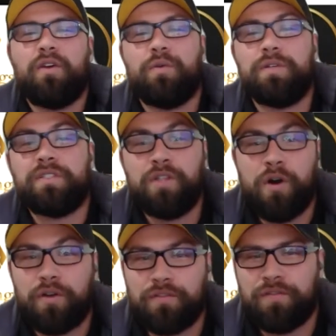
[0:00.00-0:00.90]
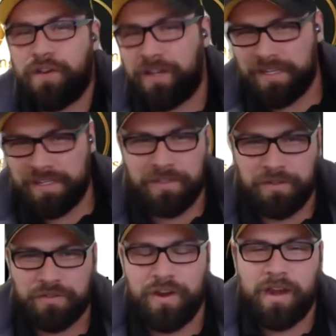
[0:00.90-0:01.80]
who is not financially
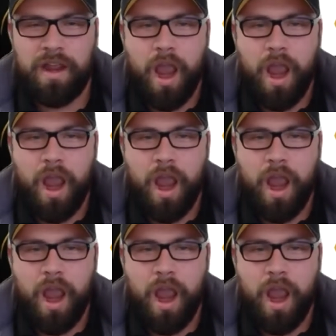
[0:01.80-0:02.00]
on track.